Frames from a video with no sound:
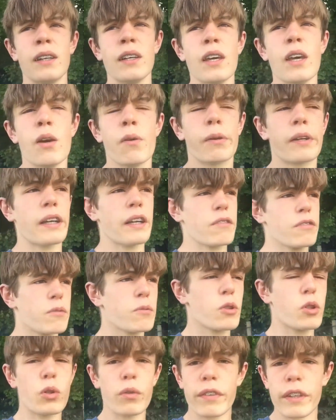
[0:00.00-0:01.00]
we're going to have some
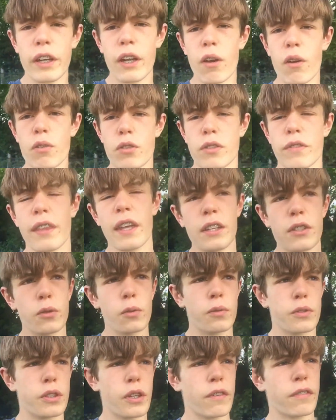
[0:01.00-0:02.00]
cool videos of that sort of stuff.